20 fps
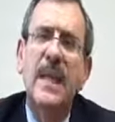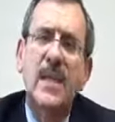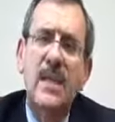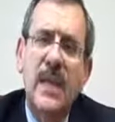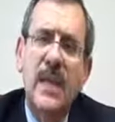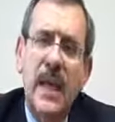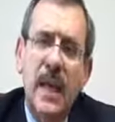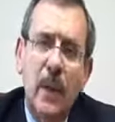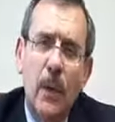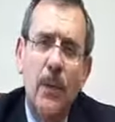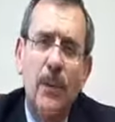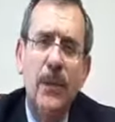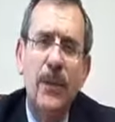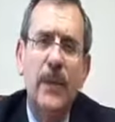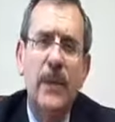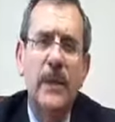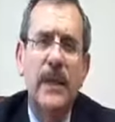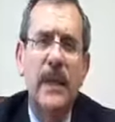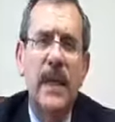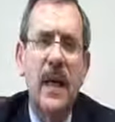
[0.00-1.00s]
it's
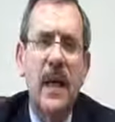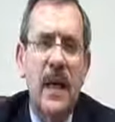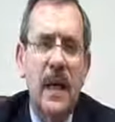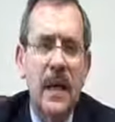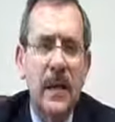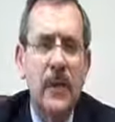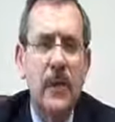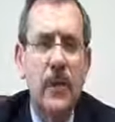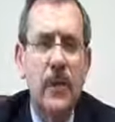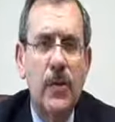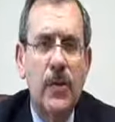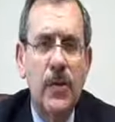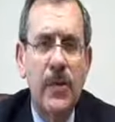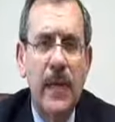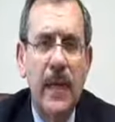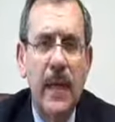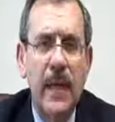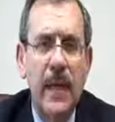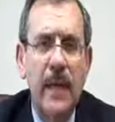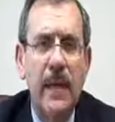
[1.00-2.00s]
helpful to
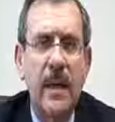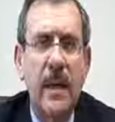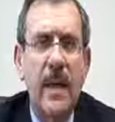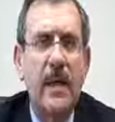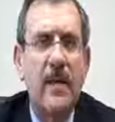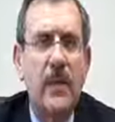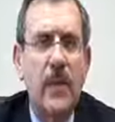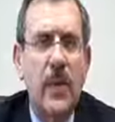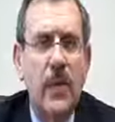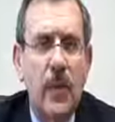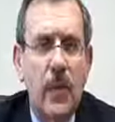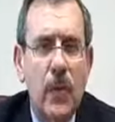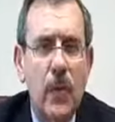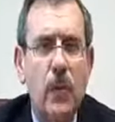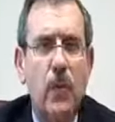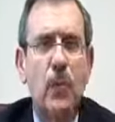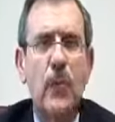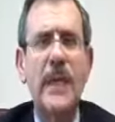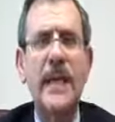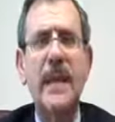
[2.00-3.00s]
understand the
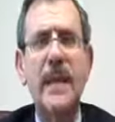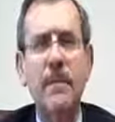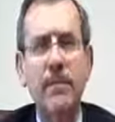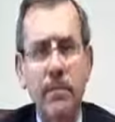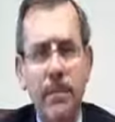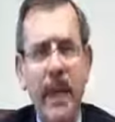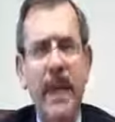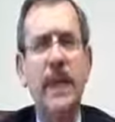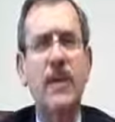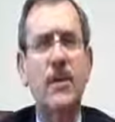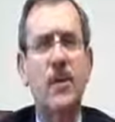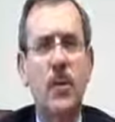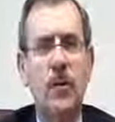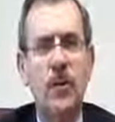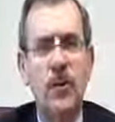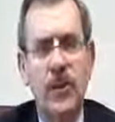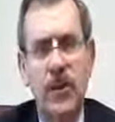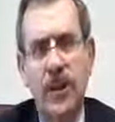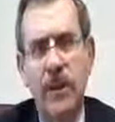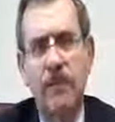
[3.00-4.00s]
three
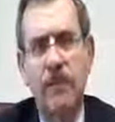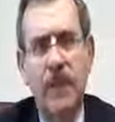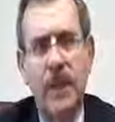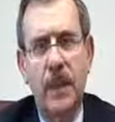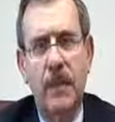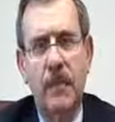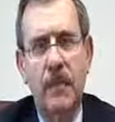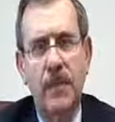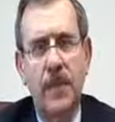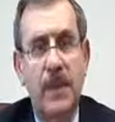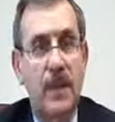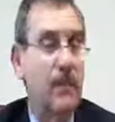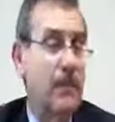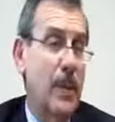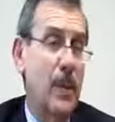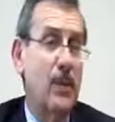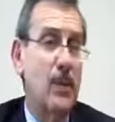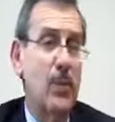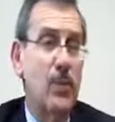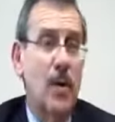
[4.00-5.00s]
major symptoms
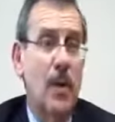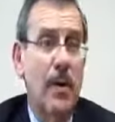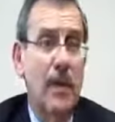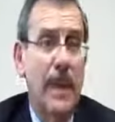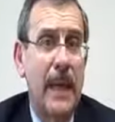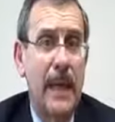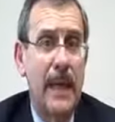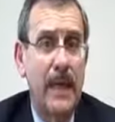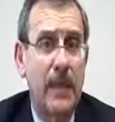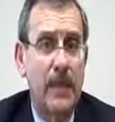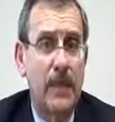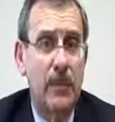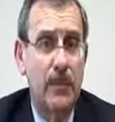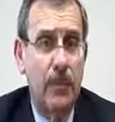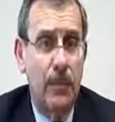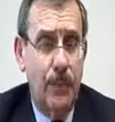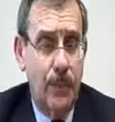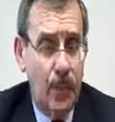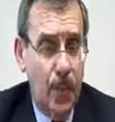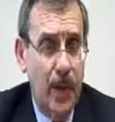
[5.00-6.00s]
of post-traumatic
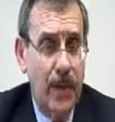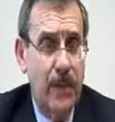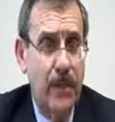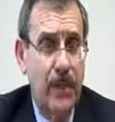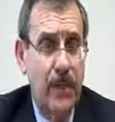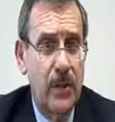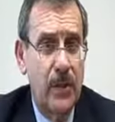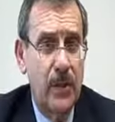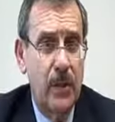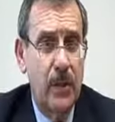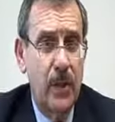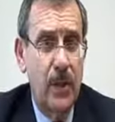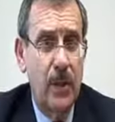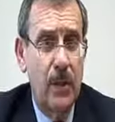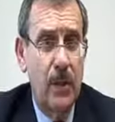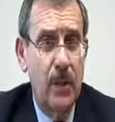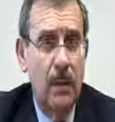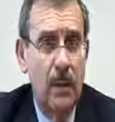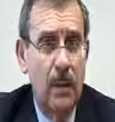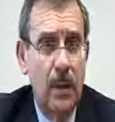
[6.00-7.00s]
stress
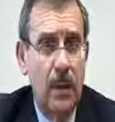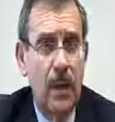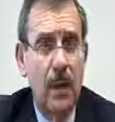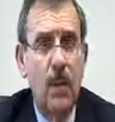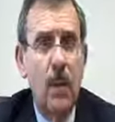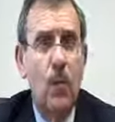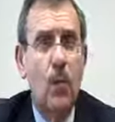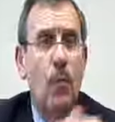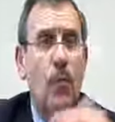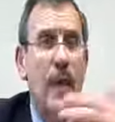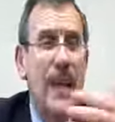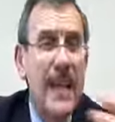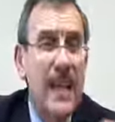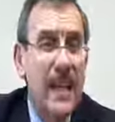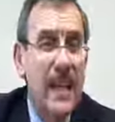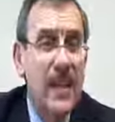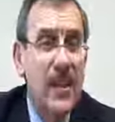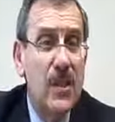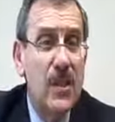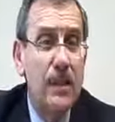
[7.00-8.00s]
disorder:
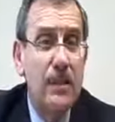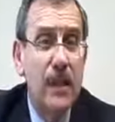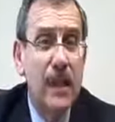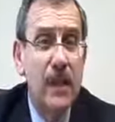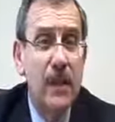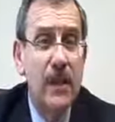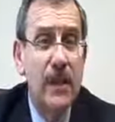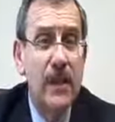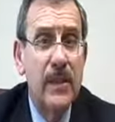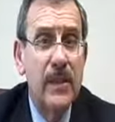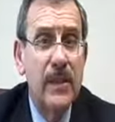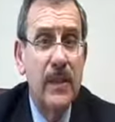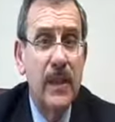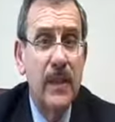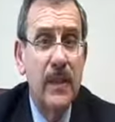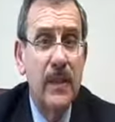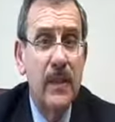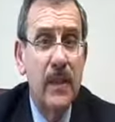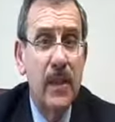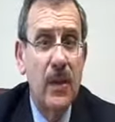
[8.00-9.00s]

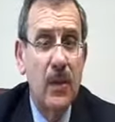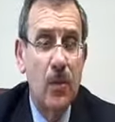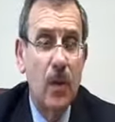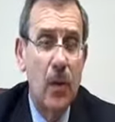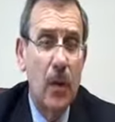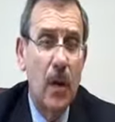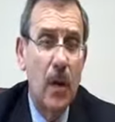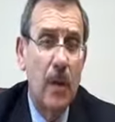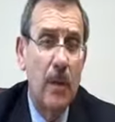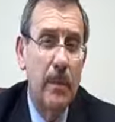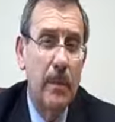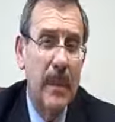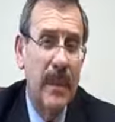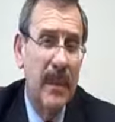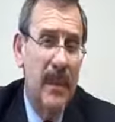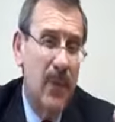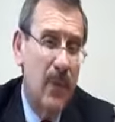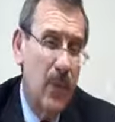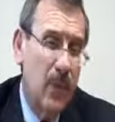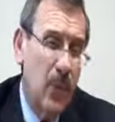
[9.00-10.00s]
re-experiencing the
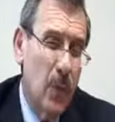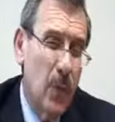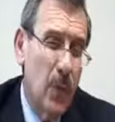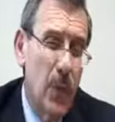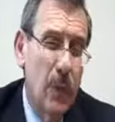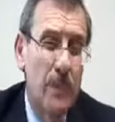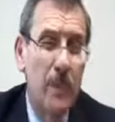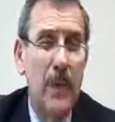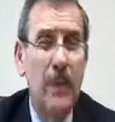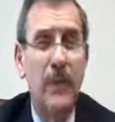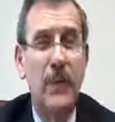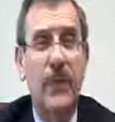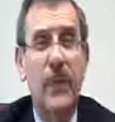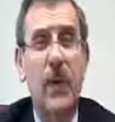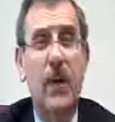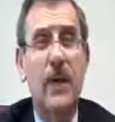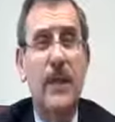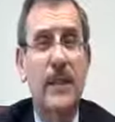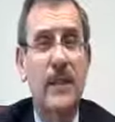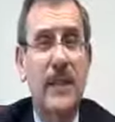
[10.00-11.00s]
trauma in the form of
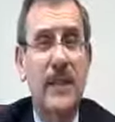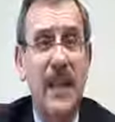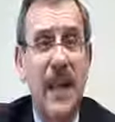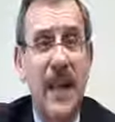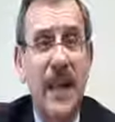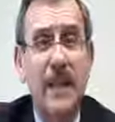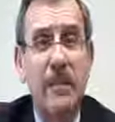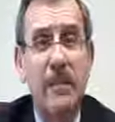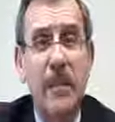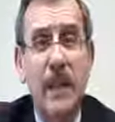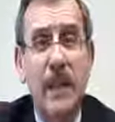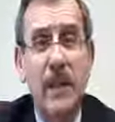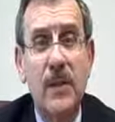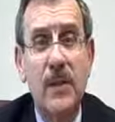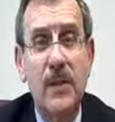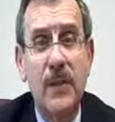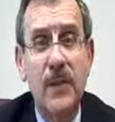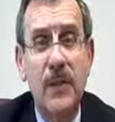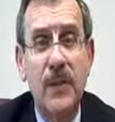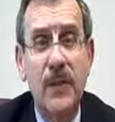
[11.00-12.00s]
thoughts,
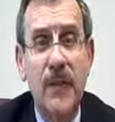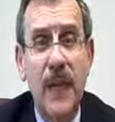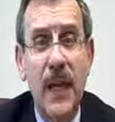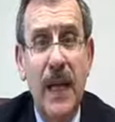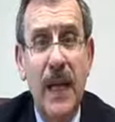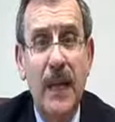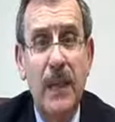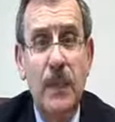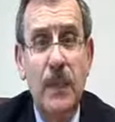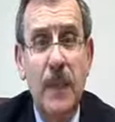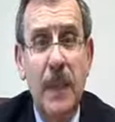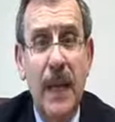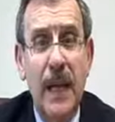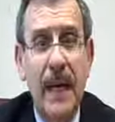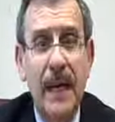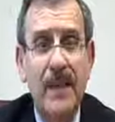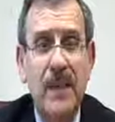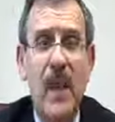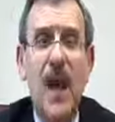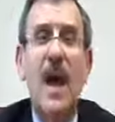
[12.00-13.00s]
nightmares, or
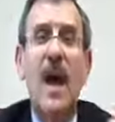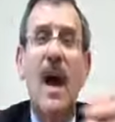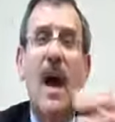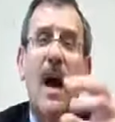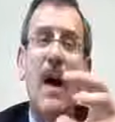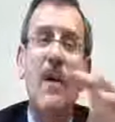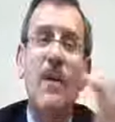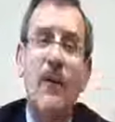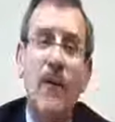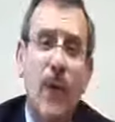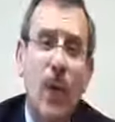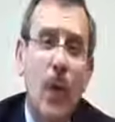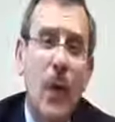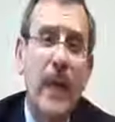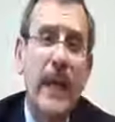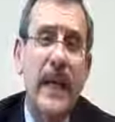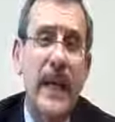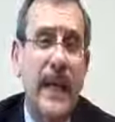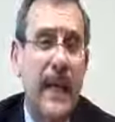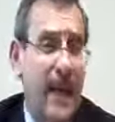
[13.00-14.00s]
flashbacks,
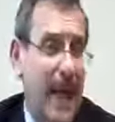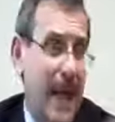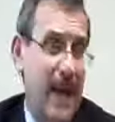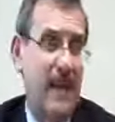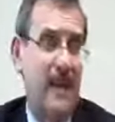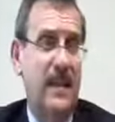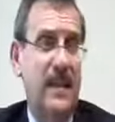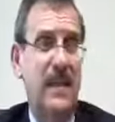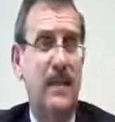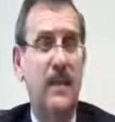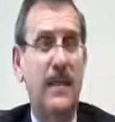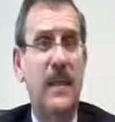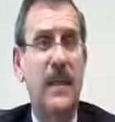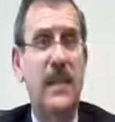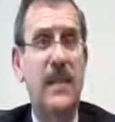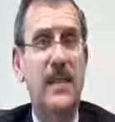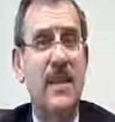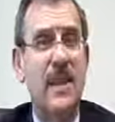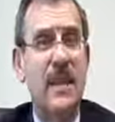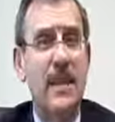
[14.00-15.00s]
avoiding
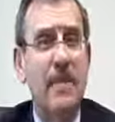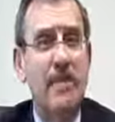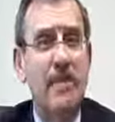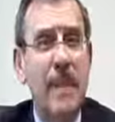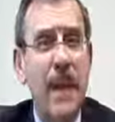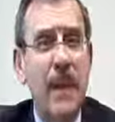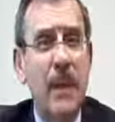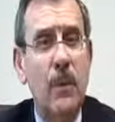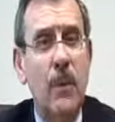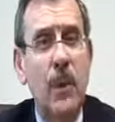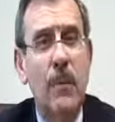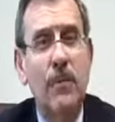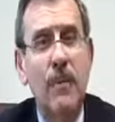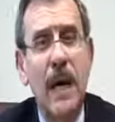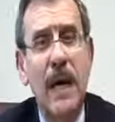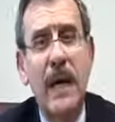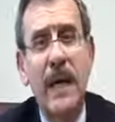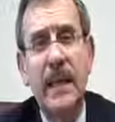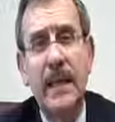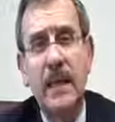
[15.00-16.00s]
activities that may
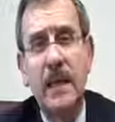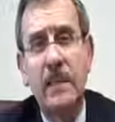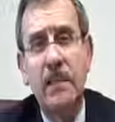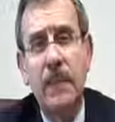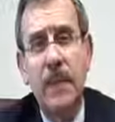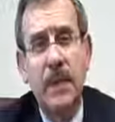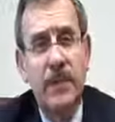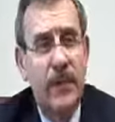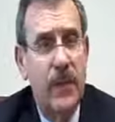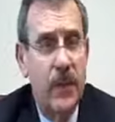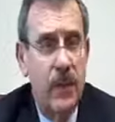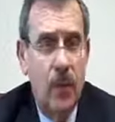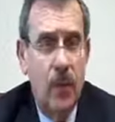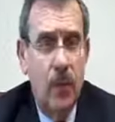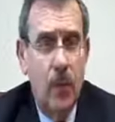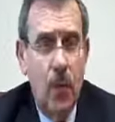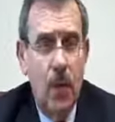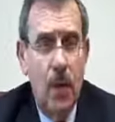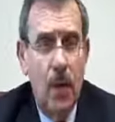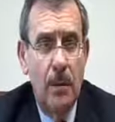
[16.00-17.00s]
remind them of the
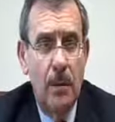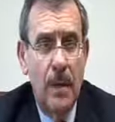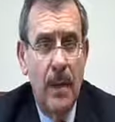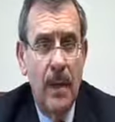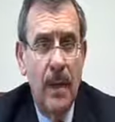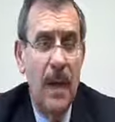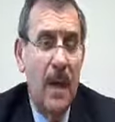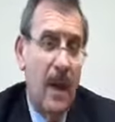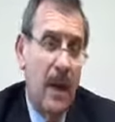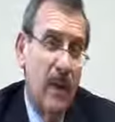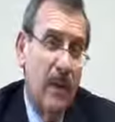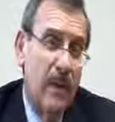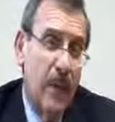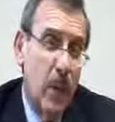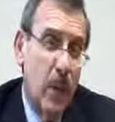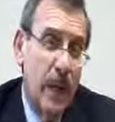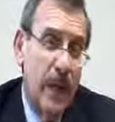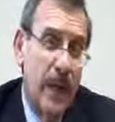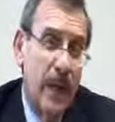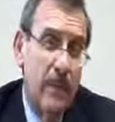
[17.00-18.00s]
trauma,
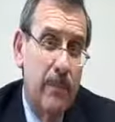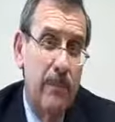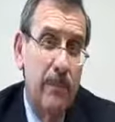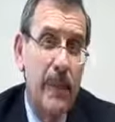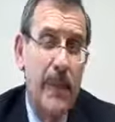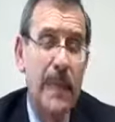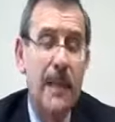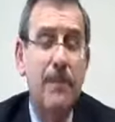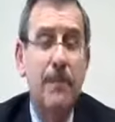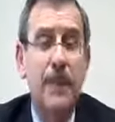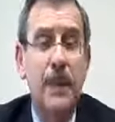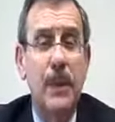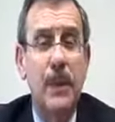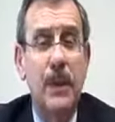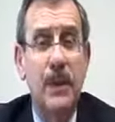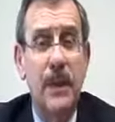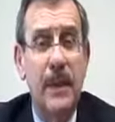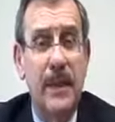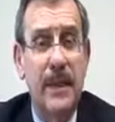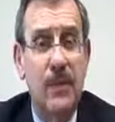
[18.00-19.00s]
avoiding
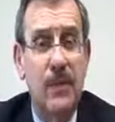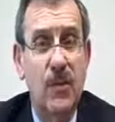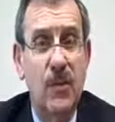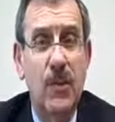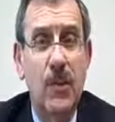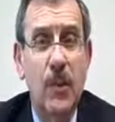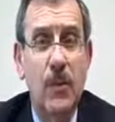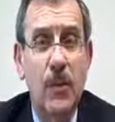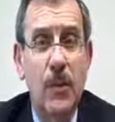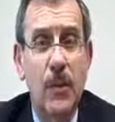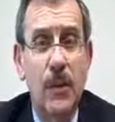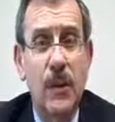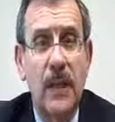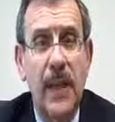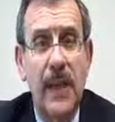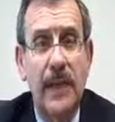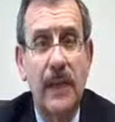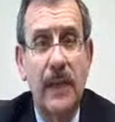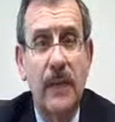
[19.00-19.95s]
people and social